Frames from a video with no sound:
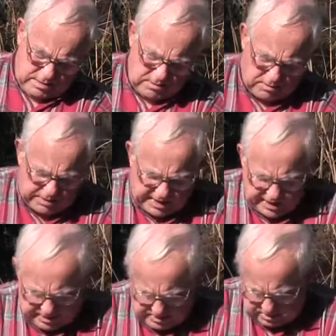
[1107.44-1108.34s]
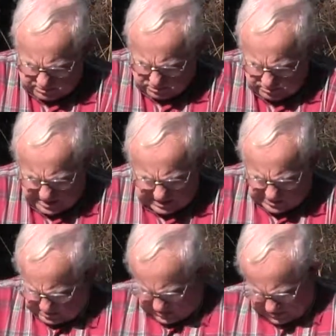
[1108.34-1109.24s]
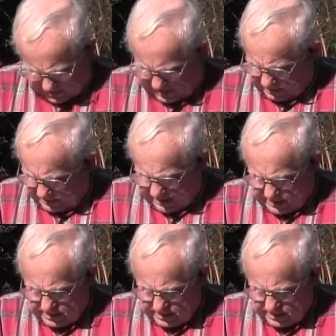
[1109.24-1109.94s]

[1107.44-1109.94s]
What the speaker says: Okay, not too much, just a little bit.